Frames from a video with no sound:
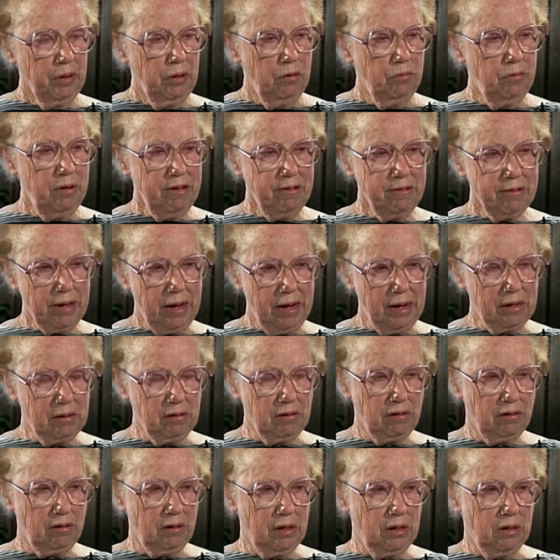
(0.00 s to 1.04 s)

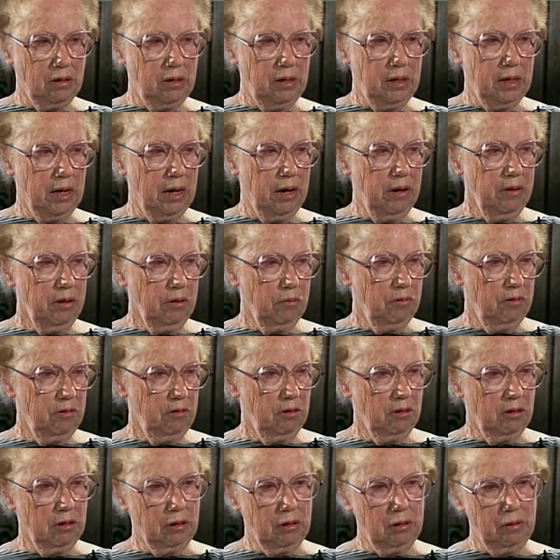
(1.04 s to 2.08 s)
recycle center now, there
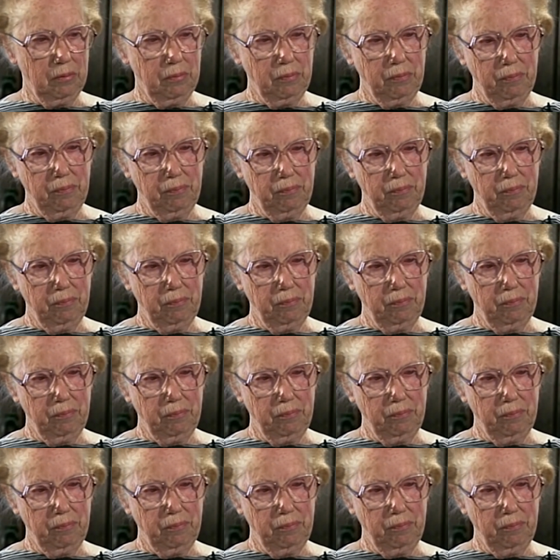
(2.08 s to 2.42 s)
was an